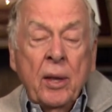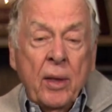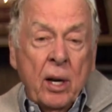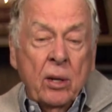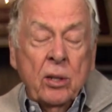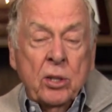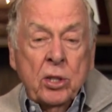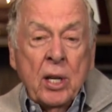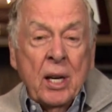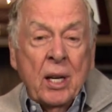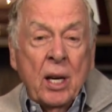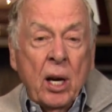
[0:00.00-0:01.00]
that are just
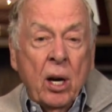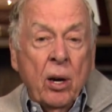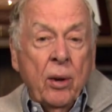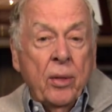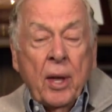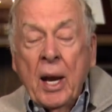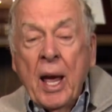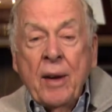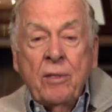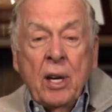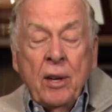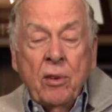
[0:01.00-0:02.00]
sitting there that
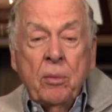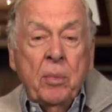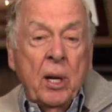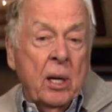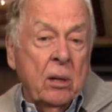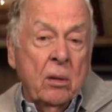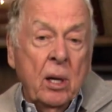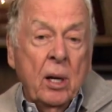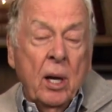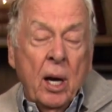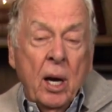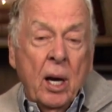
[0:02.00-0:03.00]
haven't even been
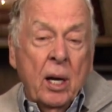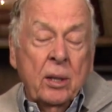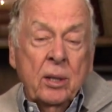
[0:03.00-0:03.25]
uh,